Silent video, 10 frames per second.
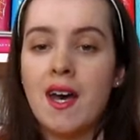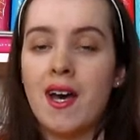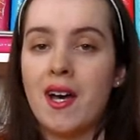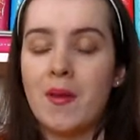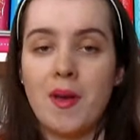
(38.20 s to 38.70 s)

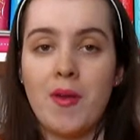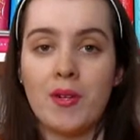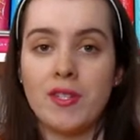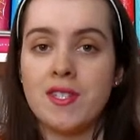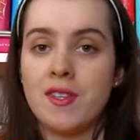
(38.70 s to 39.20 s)
my
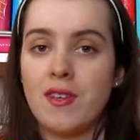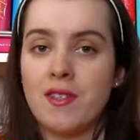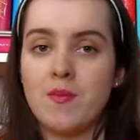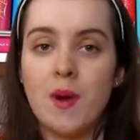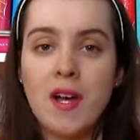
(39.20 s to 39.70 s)
order
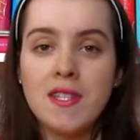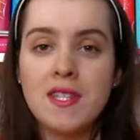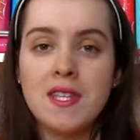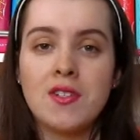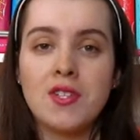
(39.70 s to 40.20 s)
still is
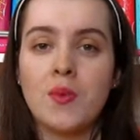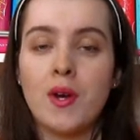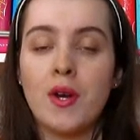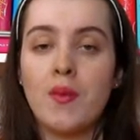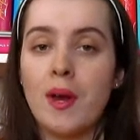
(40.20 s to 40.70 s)
processing, I was just
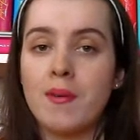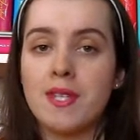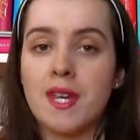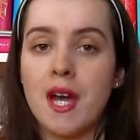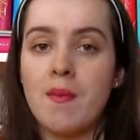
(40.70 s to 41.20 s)
wondering when it
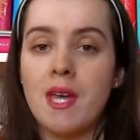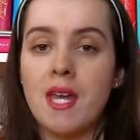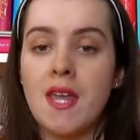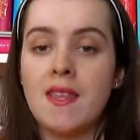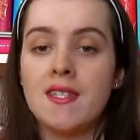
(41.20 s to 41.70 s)
was going to come
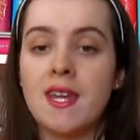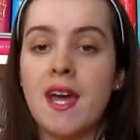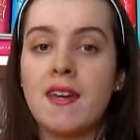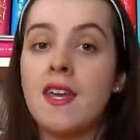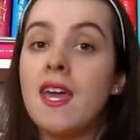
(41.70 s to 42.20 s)
in. And they said I
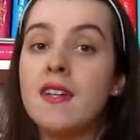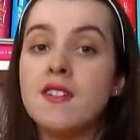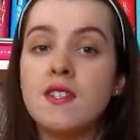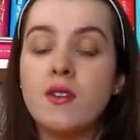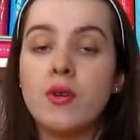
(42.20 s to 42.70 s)
had to
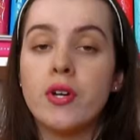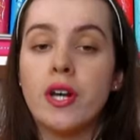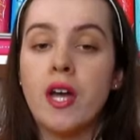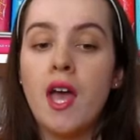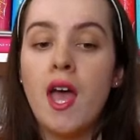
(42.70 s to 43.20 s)
cancel the
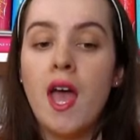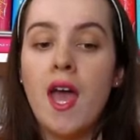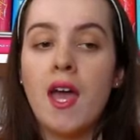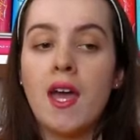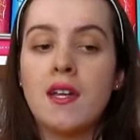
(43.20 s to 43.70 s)
order,
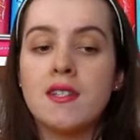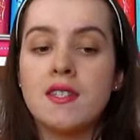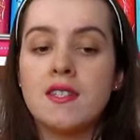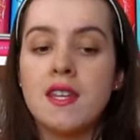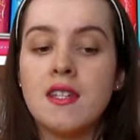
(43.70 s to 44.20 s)
and
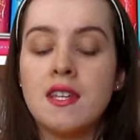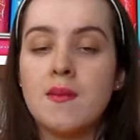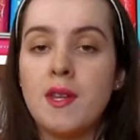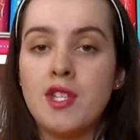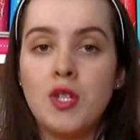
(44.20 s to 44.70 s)
since
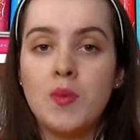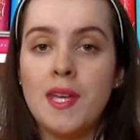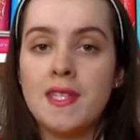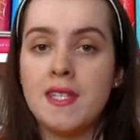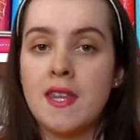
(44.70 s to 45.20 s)
it'd been 2
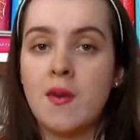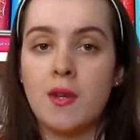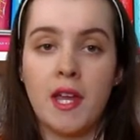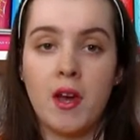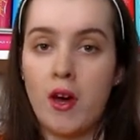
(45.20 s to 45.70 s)
weeks they said they
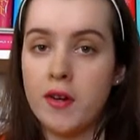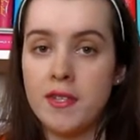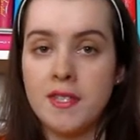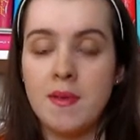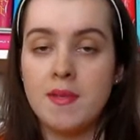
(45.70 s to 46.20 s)
would like
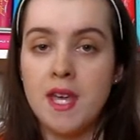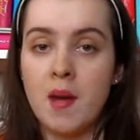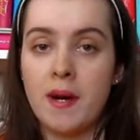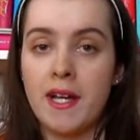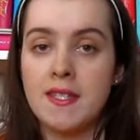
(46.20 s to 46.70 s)
honor the same
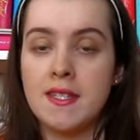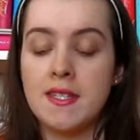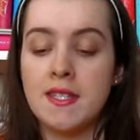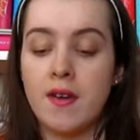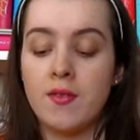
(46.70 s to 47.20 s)
sale prices
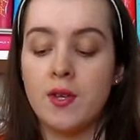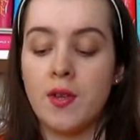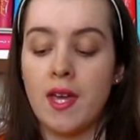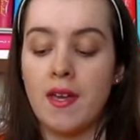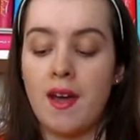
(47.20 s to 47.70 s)
and stuff,
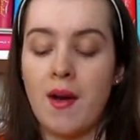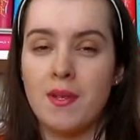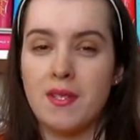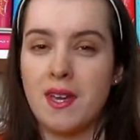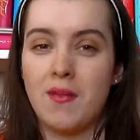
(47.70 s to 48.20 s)
so like I
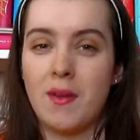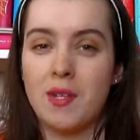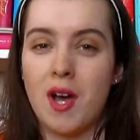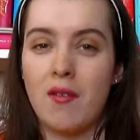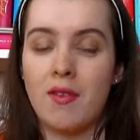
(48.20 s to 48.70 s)
wasn't getting
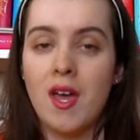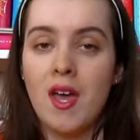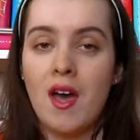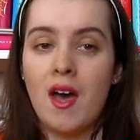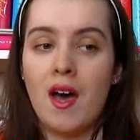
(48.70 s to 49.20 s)
ripped off
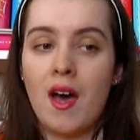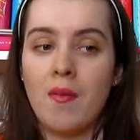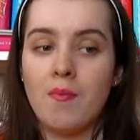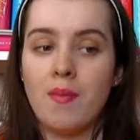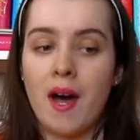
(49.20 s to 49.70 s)

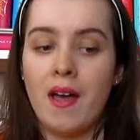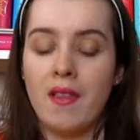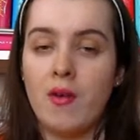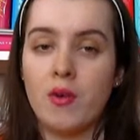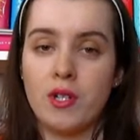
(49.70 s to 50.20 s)

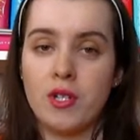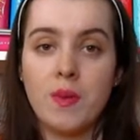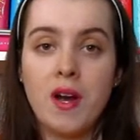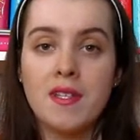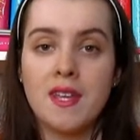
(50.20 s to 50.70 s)
by the order
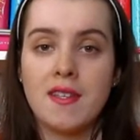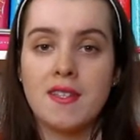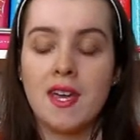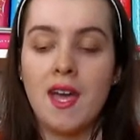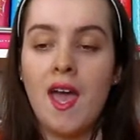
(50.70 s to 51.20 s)
just
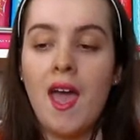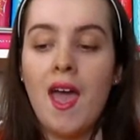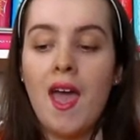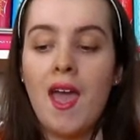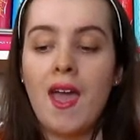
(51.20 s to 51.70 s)
processing.
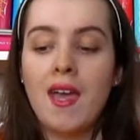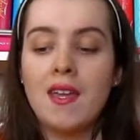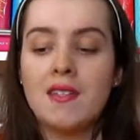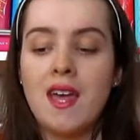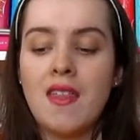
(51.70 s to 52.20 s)

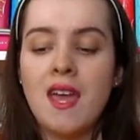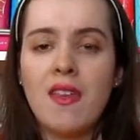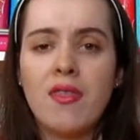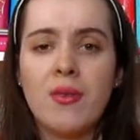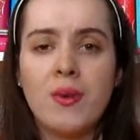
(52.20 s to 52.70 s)
And then they
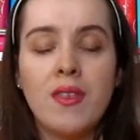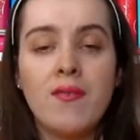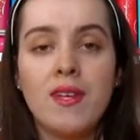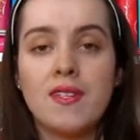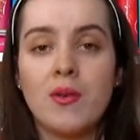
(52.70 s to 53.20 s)
had three of
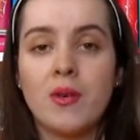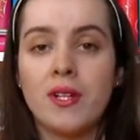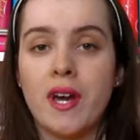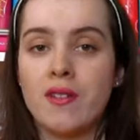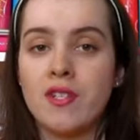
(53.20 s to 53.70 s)
the things I
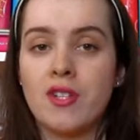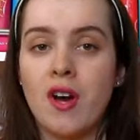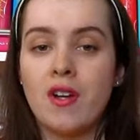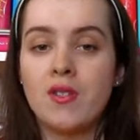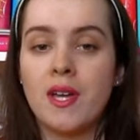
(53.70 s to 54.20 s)
ordered out of
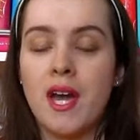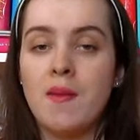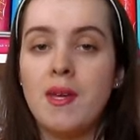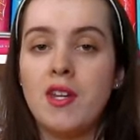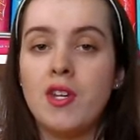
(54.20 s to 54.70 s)
stock, so I
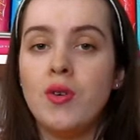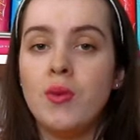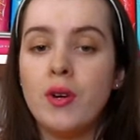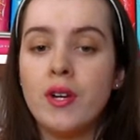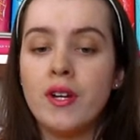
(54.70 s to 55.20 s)
kind of made a
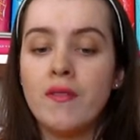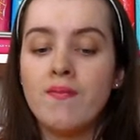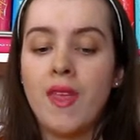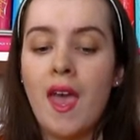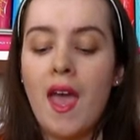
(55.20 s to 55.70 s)
new order,
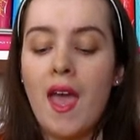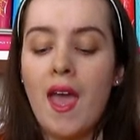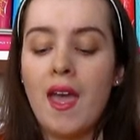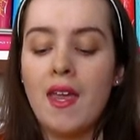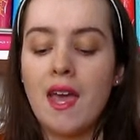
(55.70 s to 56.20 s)

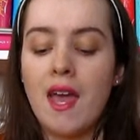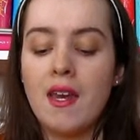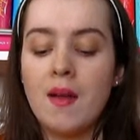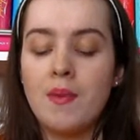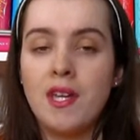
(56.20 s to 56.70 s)
and it
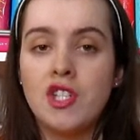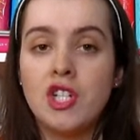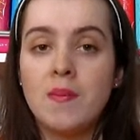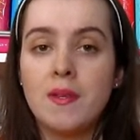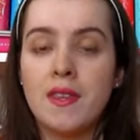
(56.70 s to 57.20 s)
ended up being
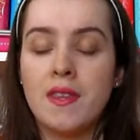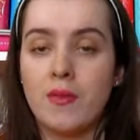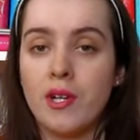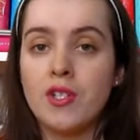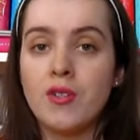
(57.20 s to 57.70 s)
cheaper than the
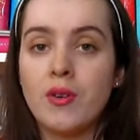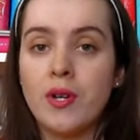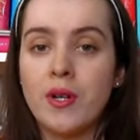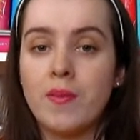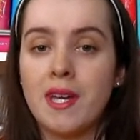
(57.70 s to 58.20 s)
original
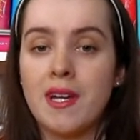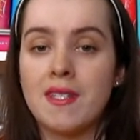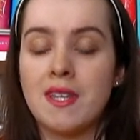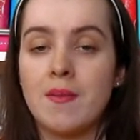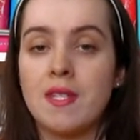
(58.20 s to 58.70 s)
order
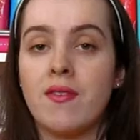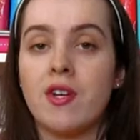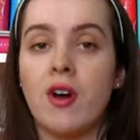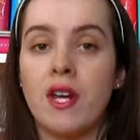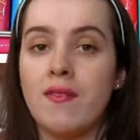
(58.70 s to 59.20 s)
because some stuff
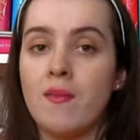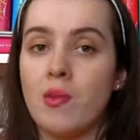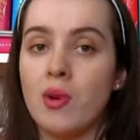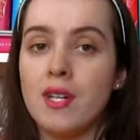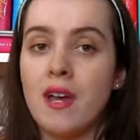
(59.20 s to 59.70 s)
had gone even
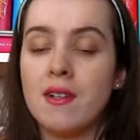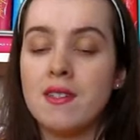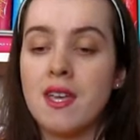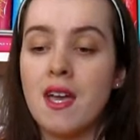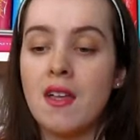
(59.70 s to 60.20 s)
more down
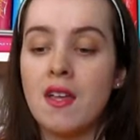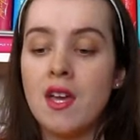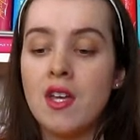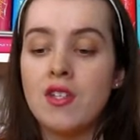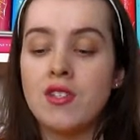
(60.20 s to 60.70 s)
on sale.
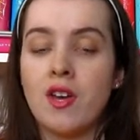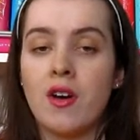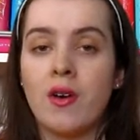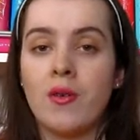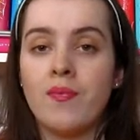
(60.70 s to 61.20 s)

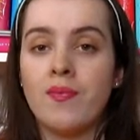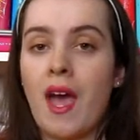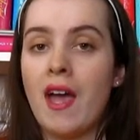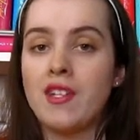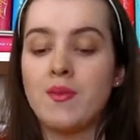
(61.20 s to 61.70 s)
So
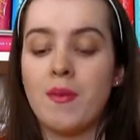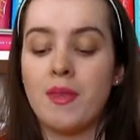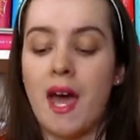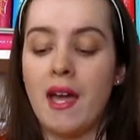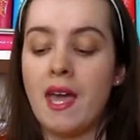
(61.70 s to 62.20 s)
I just went
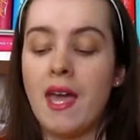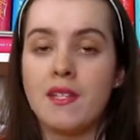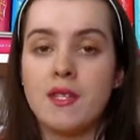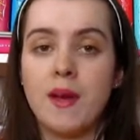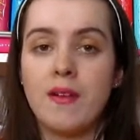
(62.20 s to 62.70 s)
with that and
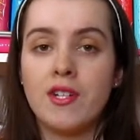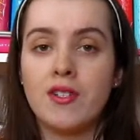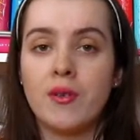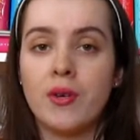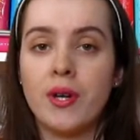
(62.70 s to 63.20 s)
canceled my
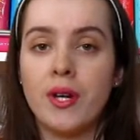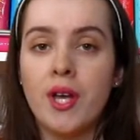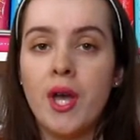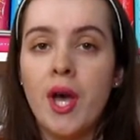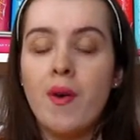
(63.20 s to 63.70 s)
original order.
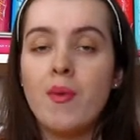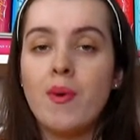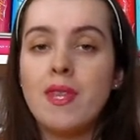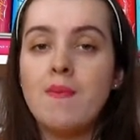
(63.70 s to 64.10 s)
But